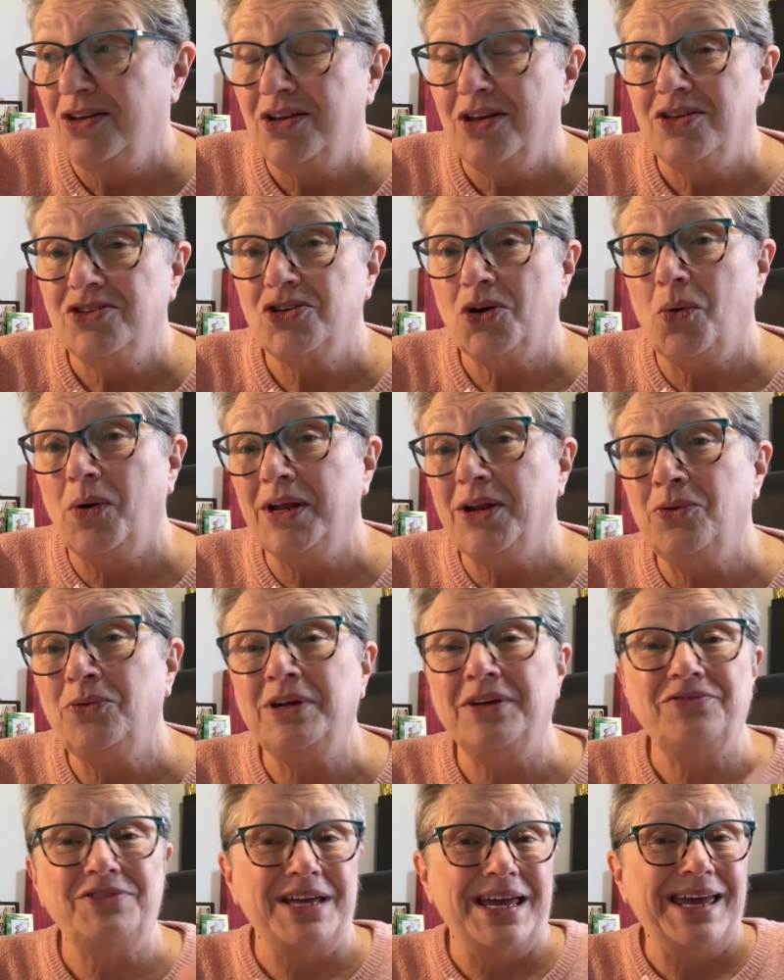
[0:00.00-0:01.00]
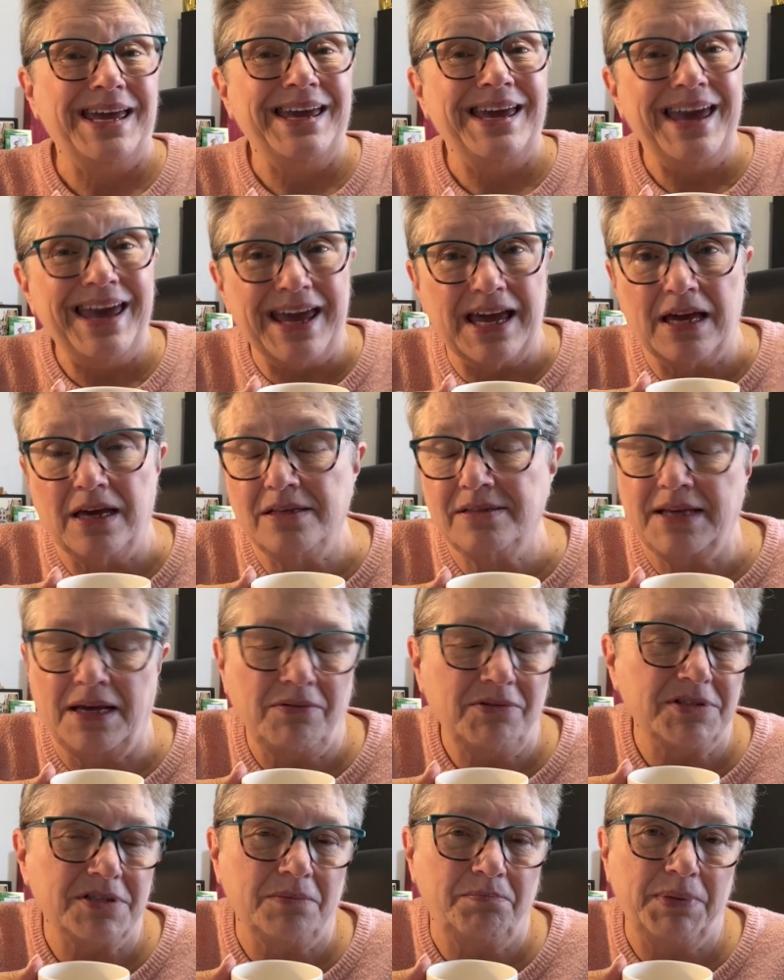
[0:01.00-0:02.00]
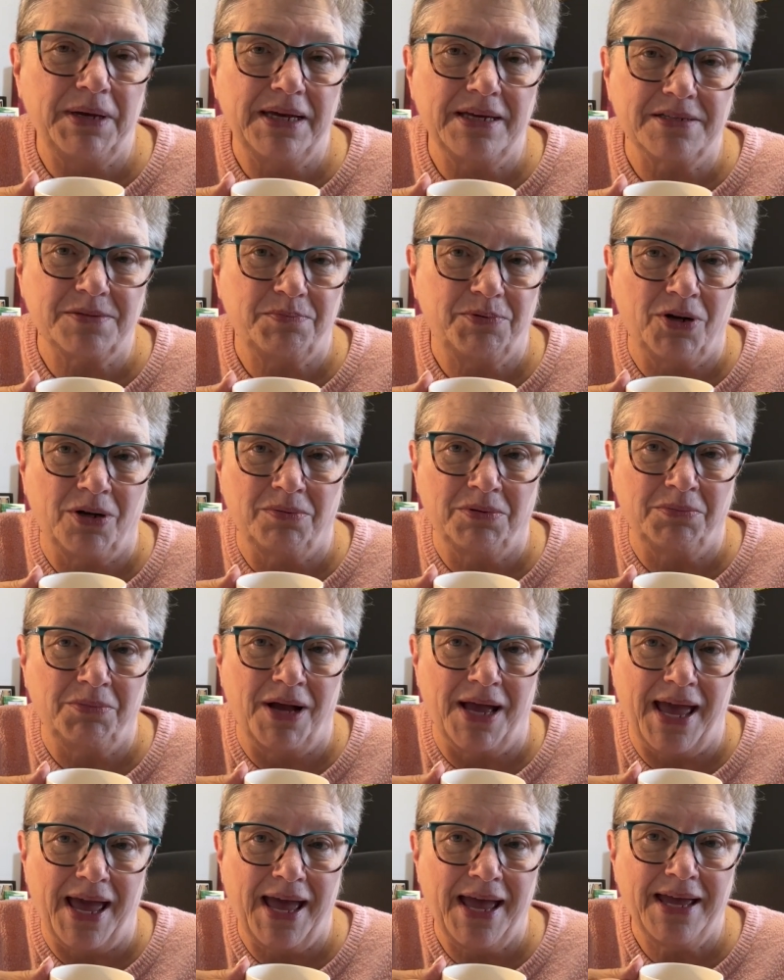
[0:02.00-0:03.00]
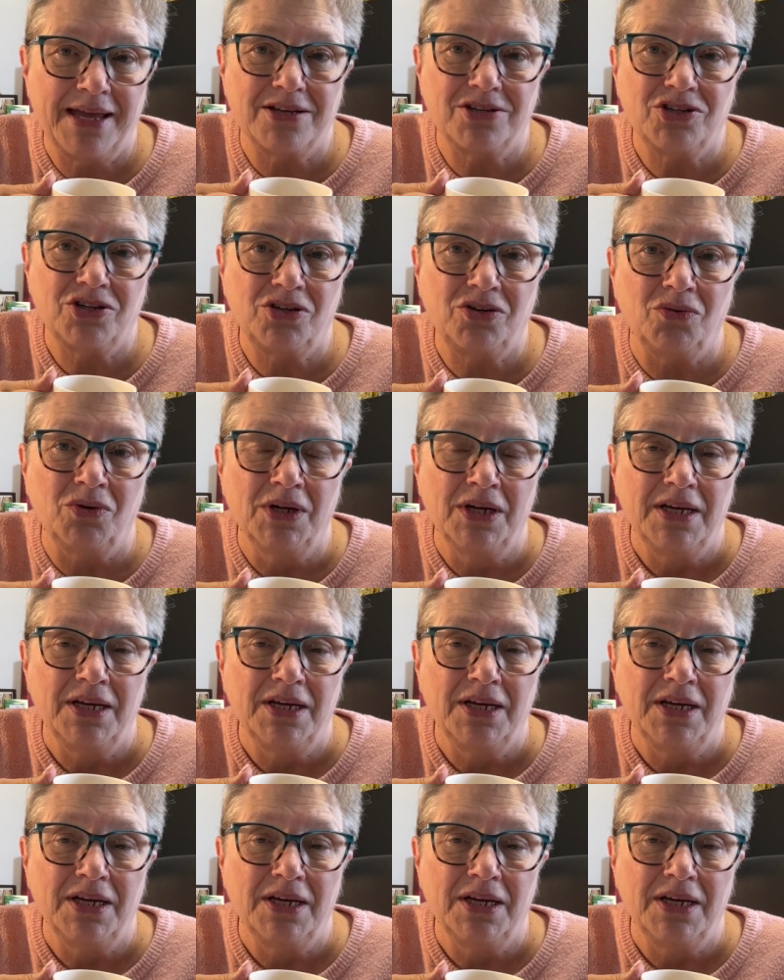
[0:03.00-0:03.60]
So I don't have to kick, because that was the biggest problem I had too.